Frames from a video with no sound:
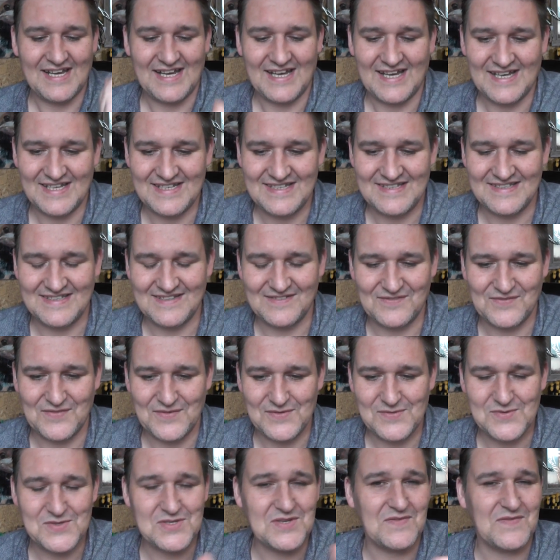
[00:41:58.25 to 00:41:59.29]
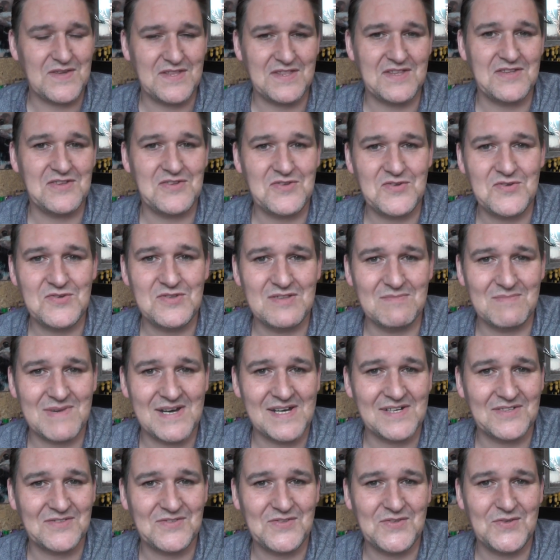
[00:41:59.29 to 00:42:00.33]
And for those of you that knew the
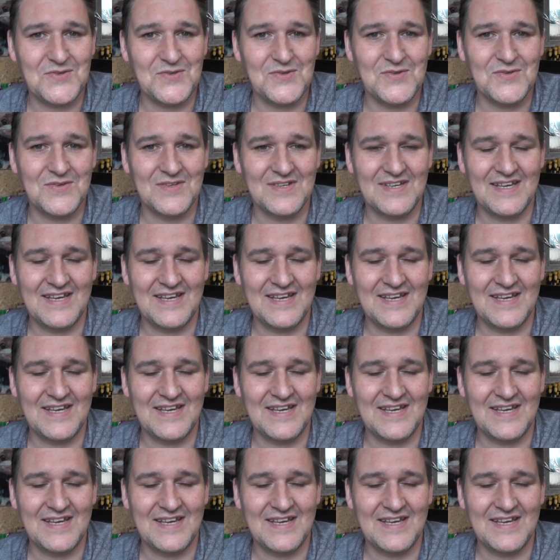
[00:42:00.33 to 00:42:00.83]
Mark II